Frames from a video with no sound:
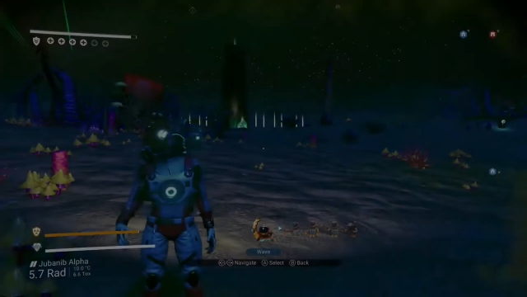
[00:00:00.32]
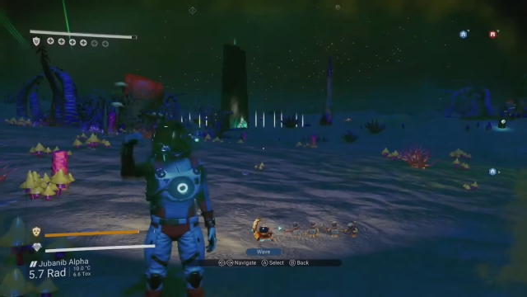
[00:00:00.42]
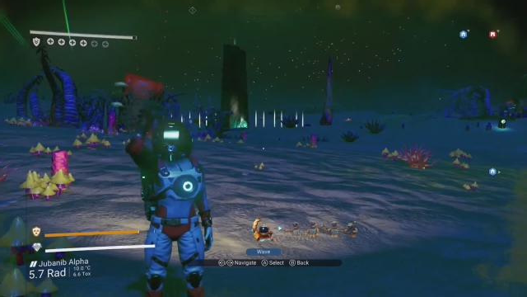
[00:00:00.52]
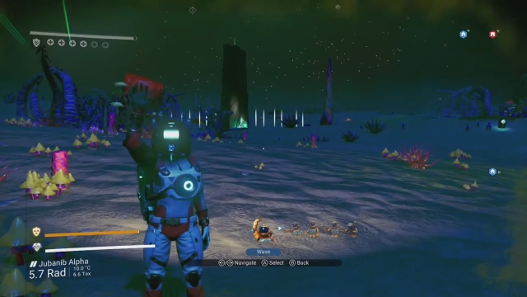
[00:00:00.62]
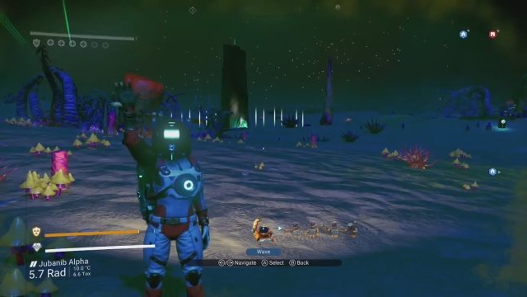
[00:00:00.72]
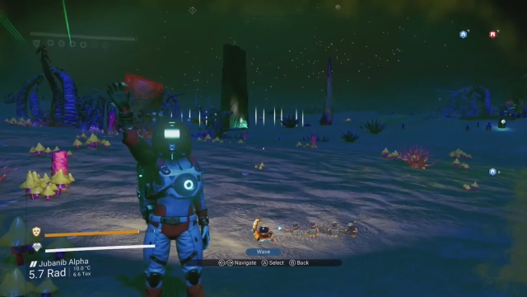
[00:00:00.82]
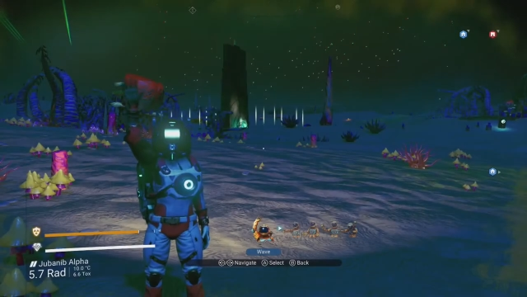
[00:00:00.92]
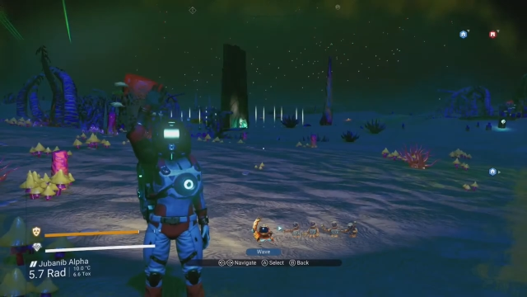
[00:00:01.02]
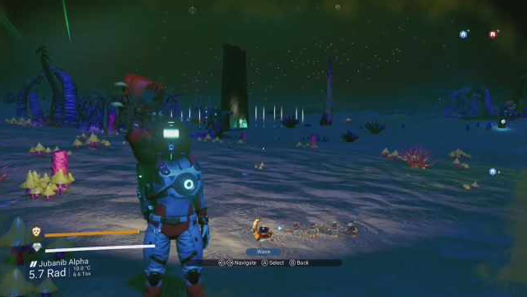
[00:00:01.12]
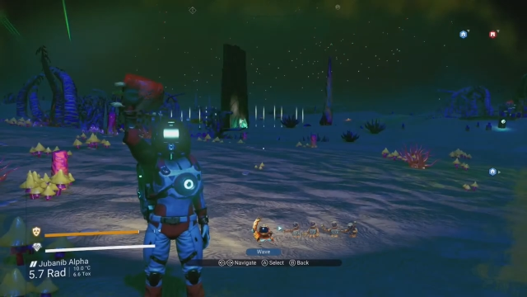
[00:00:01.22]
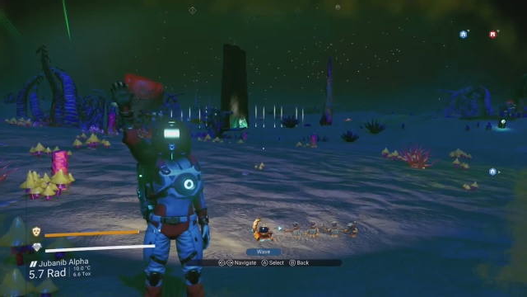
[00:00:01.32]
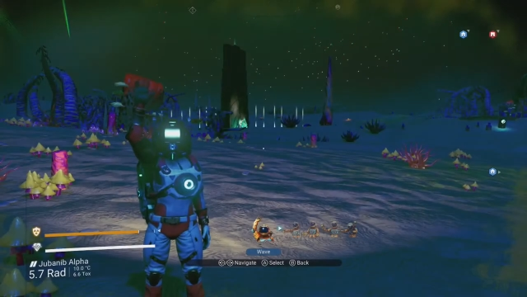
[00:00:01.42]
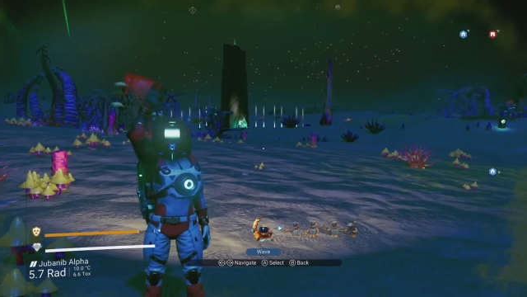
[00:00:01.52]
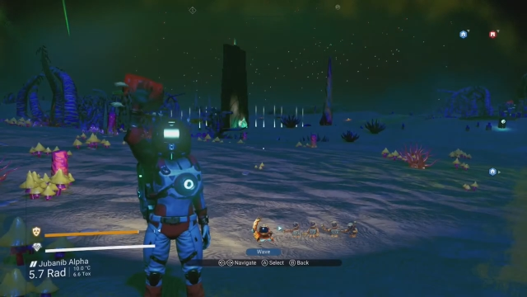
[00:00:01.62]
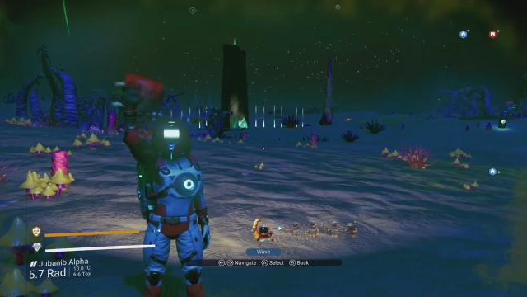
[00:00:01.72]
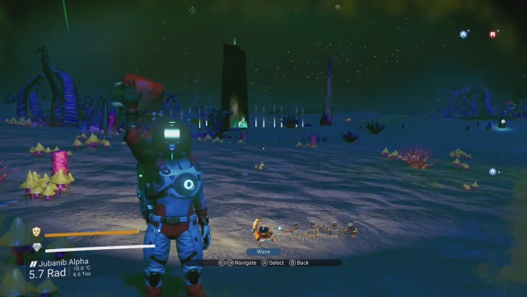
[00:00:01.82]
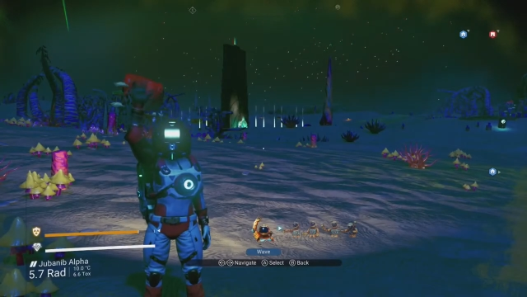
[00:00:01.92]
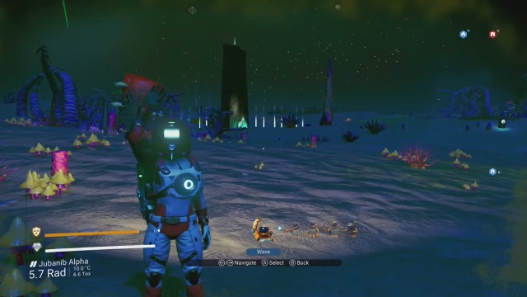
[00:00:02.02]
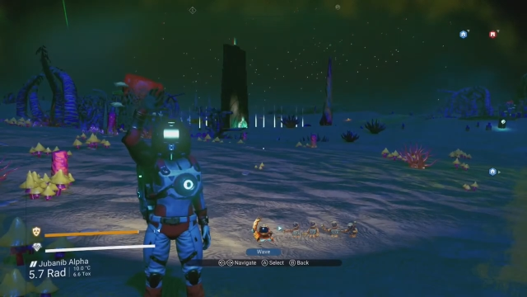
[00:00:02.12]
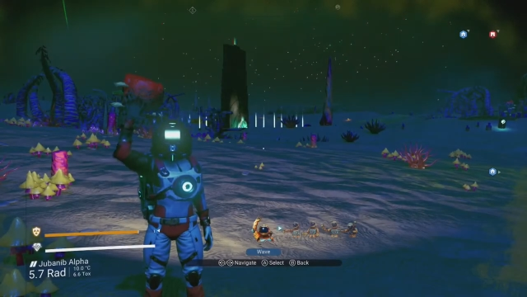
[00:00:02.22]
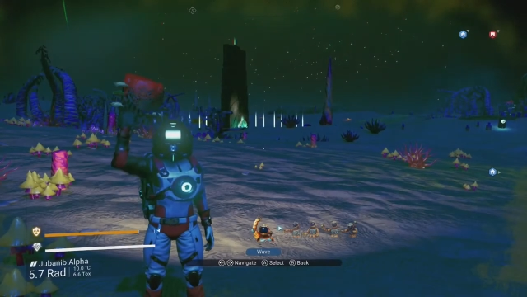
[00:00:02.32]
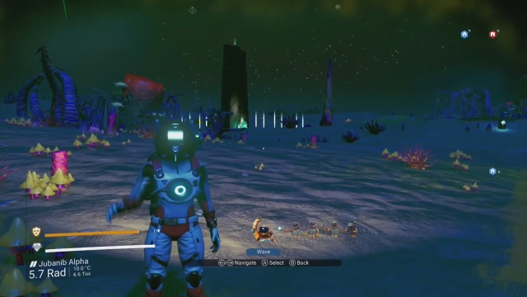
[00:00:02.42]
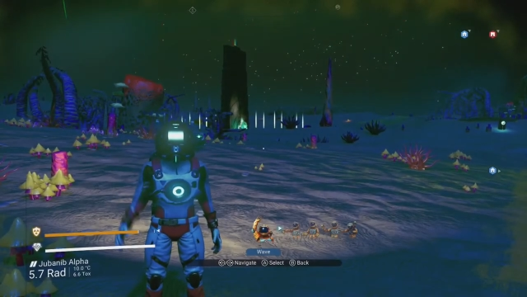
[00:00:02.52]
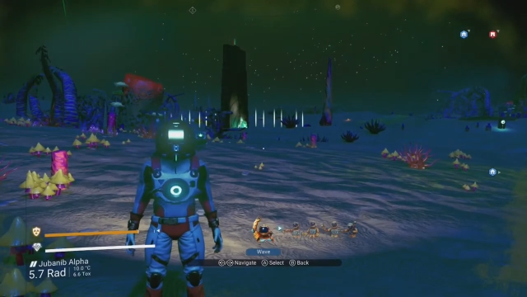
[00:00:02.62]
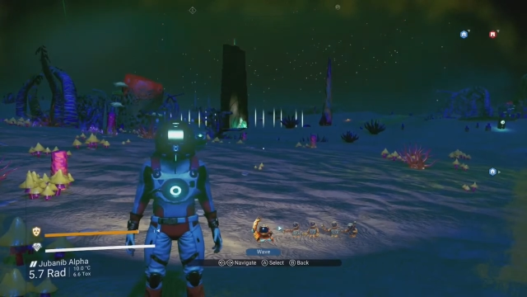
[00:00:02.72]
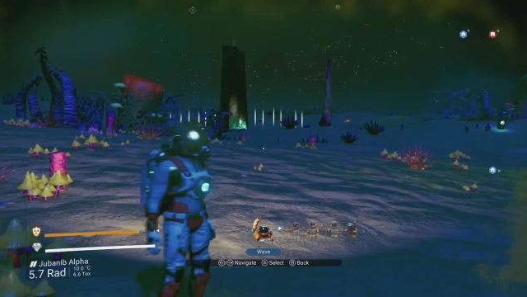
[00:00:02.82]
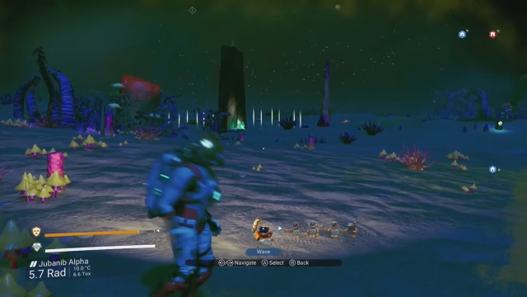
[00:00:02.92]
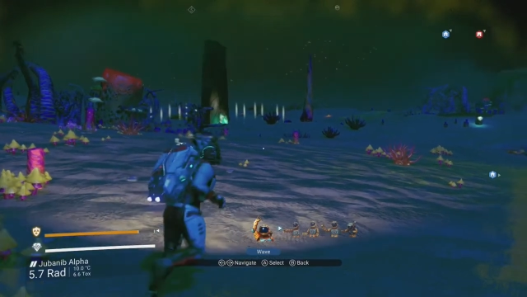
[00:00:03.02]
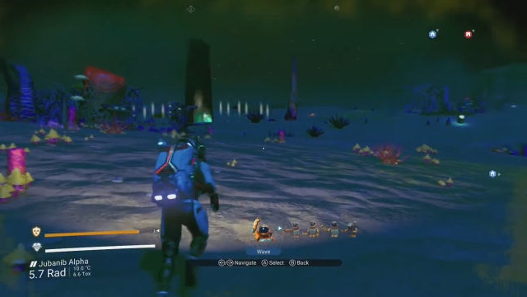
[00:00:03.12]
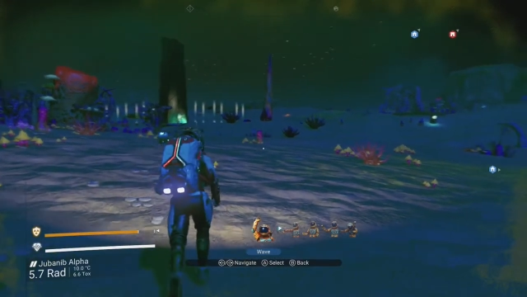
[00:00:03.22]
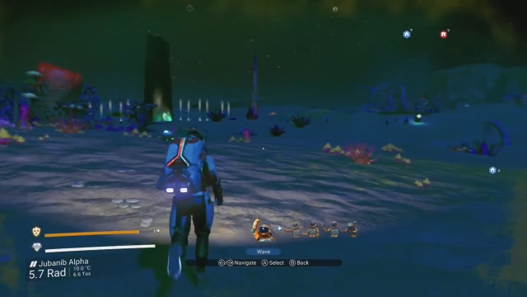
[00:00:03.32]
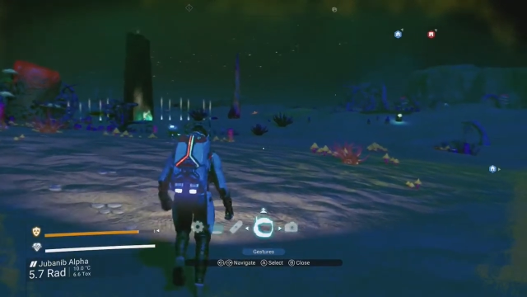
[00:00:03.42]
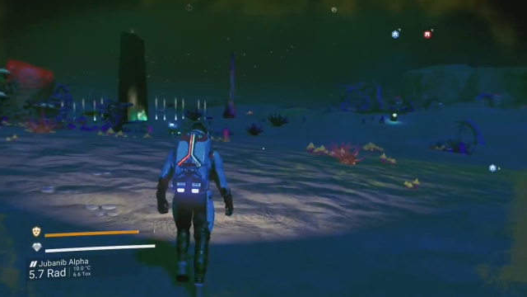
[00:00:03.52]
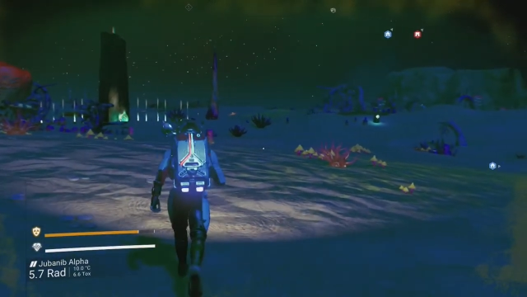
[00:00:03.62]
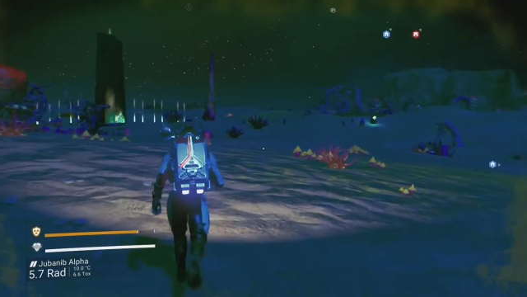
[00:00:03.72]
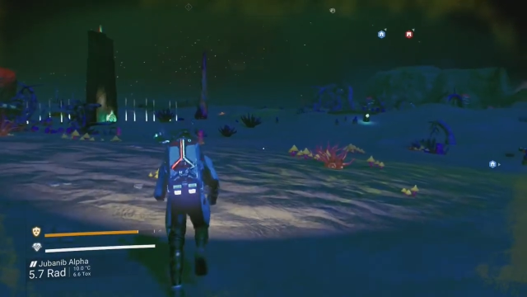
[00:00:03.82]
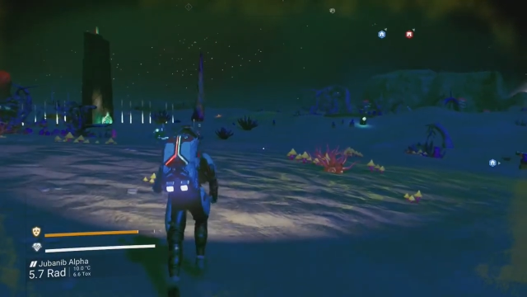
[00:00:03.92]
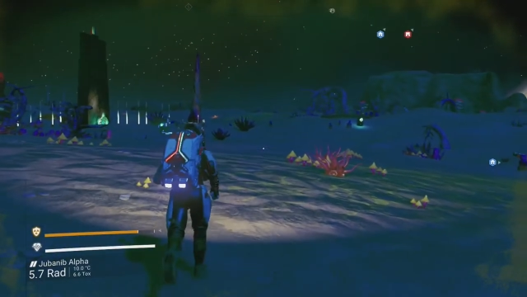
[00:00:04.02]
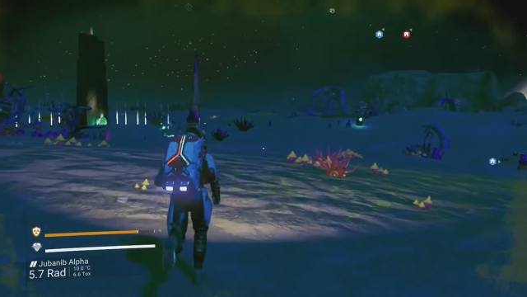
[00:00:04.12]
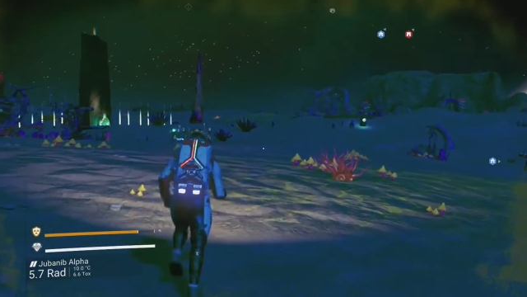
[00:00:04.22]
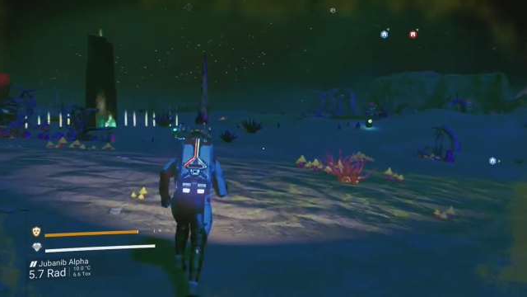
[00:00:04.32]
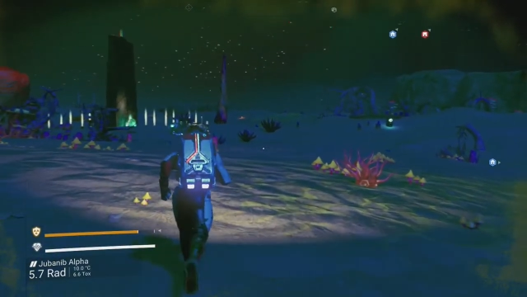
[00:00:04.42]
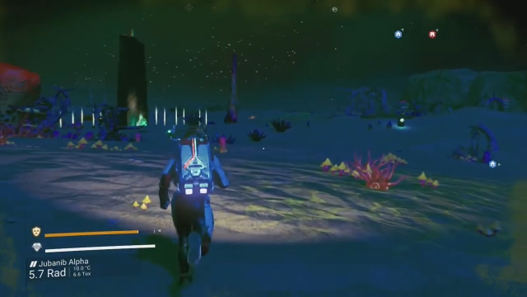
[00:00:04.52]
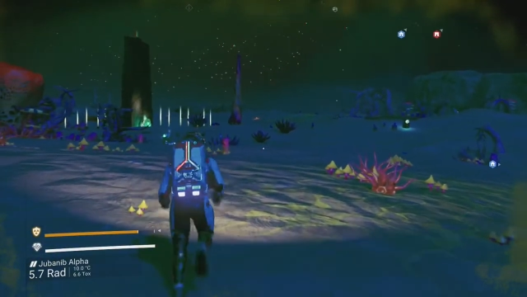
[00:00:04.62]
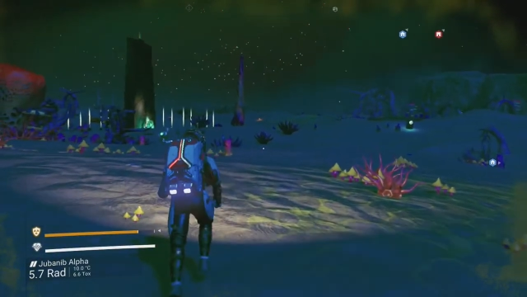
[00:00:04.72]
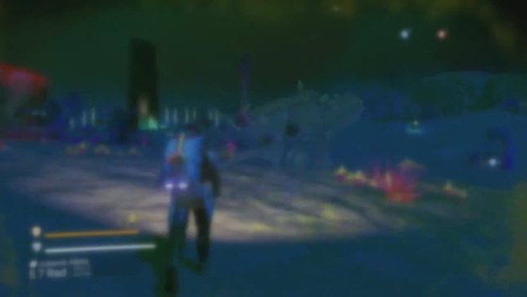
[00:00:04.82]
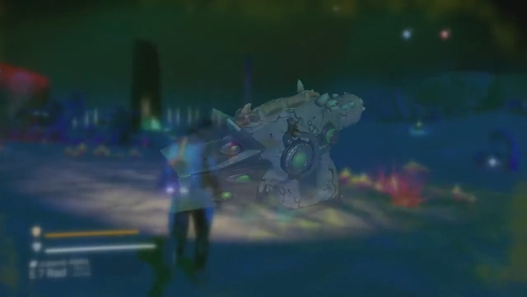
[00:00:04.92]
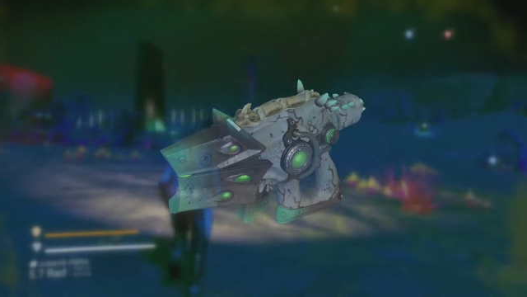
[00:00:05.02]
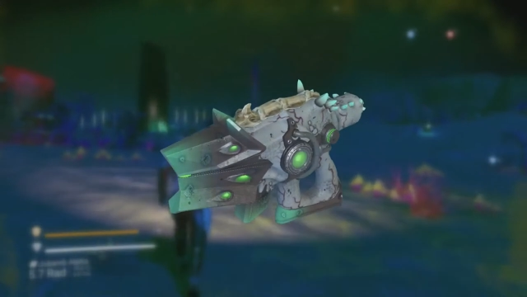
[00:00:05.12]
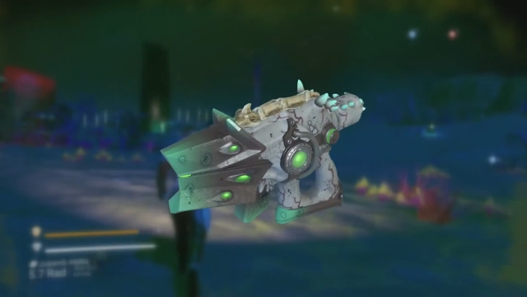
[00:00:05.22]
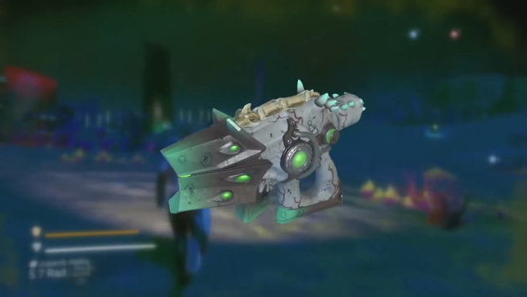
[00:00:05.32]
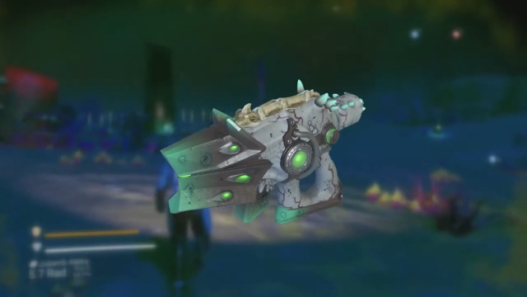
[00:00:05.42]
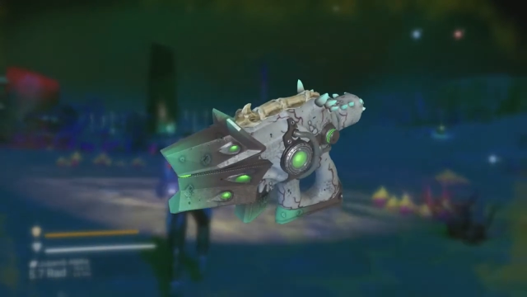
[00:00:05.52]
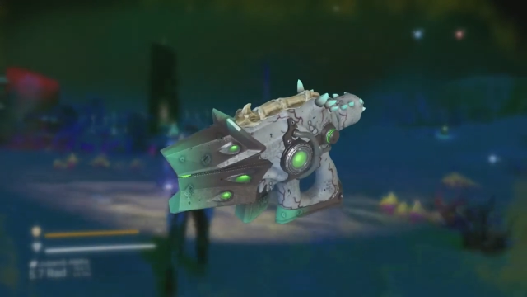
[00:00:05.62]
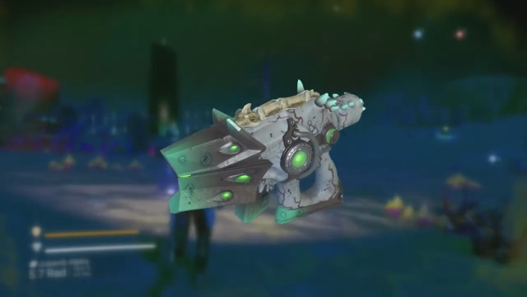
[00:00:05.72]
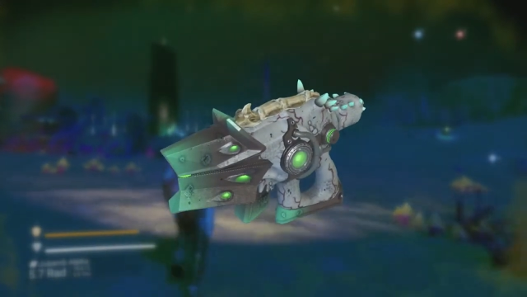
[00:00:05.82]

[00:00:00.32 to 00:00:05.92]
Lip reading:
Nobody's mouth can be seen.